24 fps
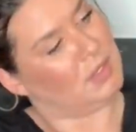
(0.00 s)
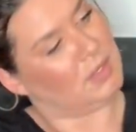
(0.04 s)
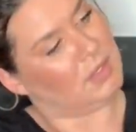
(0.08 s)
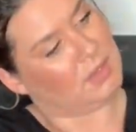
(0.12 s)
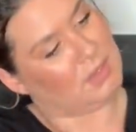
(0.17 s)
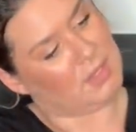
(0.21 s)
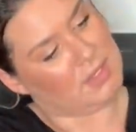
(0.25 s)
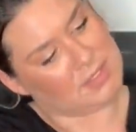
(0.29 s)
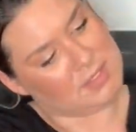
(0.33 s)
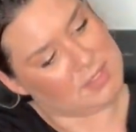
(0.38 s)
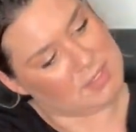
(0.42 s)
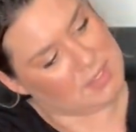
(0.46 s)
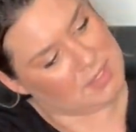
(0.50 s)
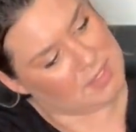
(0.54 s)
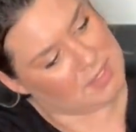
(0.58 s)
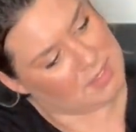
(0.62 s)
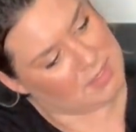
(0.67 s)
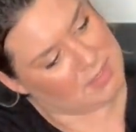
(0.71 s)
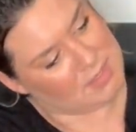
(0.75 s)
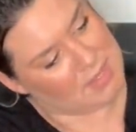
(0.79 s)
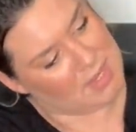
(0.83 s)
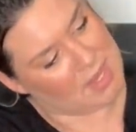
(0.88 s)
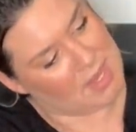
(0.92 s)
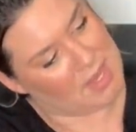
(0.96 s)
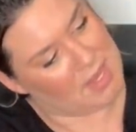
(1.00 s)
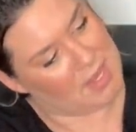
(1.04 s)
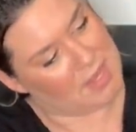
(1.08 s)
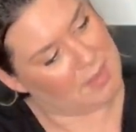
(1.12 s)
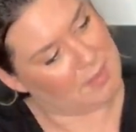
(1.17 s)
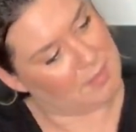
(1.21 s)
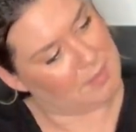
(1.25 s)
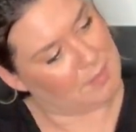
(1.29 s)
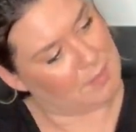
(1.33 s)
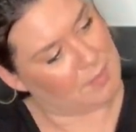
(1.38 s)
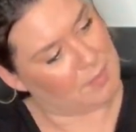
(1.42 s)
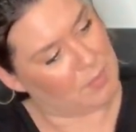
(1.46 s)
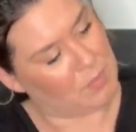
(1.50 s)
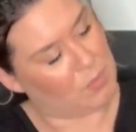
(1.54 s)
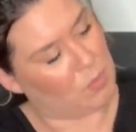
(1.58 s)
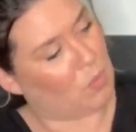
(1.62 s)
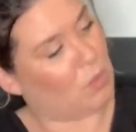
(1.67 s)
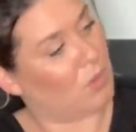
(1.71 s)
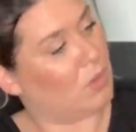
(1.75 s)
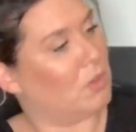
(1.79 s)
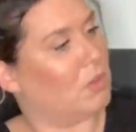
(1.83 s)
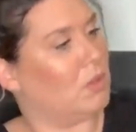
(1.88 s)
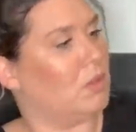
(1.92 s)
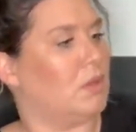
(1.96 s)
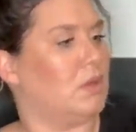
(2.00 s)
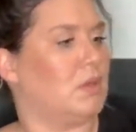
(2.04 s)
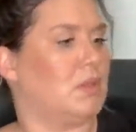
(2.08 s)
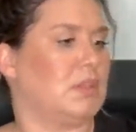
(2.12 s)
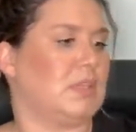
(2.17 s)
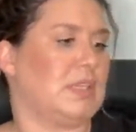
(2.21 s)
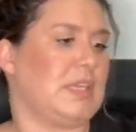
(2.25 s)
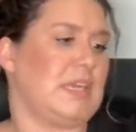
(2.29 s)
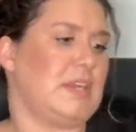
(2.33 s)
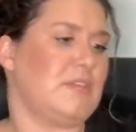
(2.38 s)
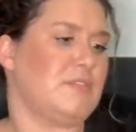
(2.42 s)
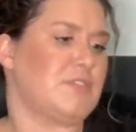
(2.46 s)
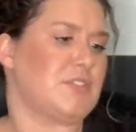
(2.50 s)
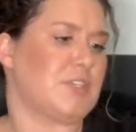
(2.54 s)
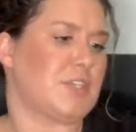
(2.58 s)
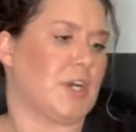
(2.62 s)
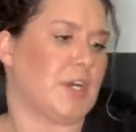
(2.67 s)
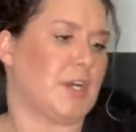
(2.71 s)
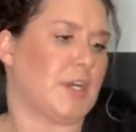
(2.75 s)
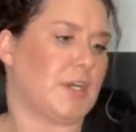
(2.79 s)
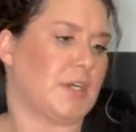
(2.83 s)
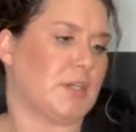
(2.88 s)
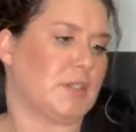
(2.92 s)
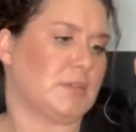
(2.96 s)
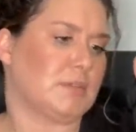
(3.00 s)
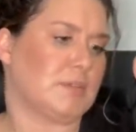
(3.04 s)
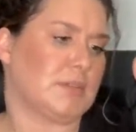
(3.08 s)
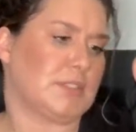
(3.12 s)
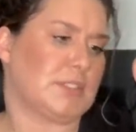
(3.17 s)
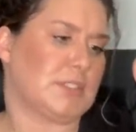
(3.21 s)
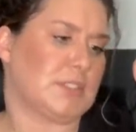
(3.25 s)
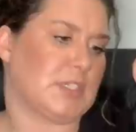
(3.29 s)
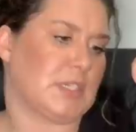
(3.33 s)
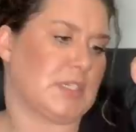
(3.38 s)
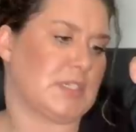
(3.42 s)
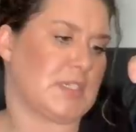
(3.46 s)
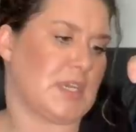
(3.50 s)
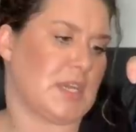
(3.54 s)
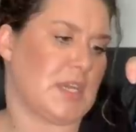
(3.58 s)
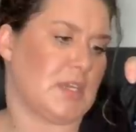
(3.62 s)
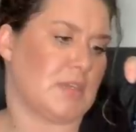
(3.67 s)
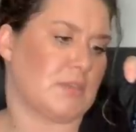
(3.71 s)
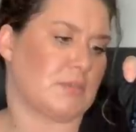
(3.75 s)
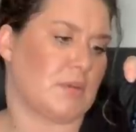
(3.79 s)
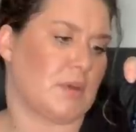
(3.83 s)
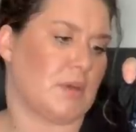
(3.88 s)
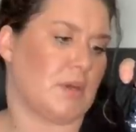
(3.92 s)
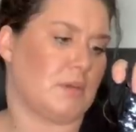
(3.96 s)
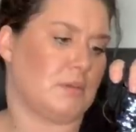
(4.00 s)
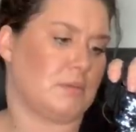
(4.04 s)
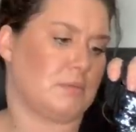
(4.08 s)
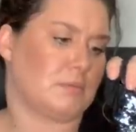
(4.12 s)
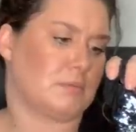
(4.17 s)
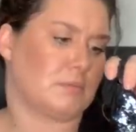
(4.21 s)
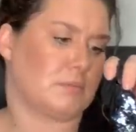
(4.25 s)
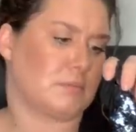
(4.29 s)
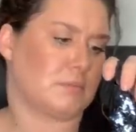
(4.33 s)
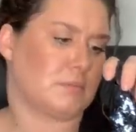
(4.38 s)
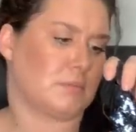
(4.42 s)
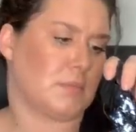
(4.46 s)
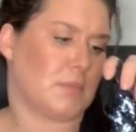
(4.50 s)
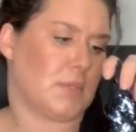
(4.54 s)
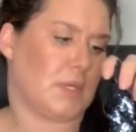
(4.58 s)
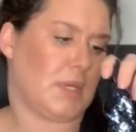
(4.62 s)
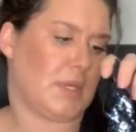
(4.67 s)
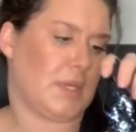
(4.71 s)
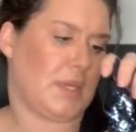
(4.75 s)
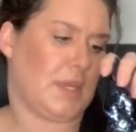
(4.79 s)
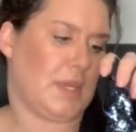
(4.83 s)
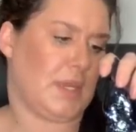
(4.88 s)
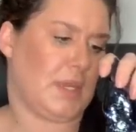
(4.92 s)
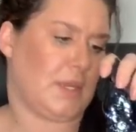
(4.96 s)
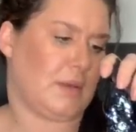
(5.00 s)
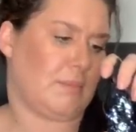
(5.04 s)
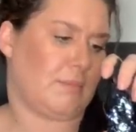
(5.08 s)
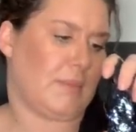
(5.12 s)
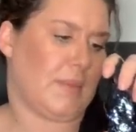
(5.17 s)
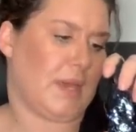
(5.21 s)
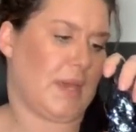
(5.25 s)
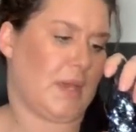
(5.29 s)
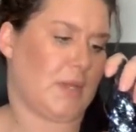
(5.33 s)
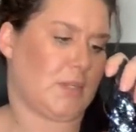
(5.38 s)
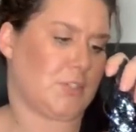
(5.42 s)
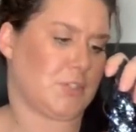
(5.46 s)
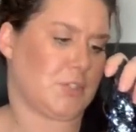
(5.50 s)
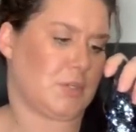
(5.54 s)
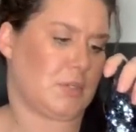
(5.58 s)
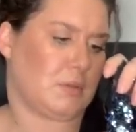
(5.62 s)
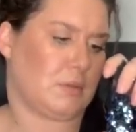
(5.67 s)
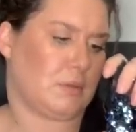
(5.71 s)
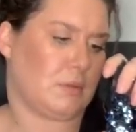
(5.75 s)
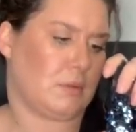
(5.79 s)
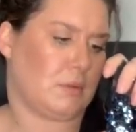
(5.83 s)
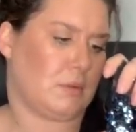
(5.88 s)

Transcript: This is um, Leifsdottir, which that's Anthro. I can't imagine.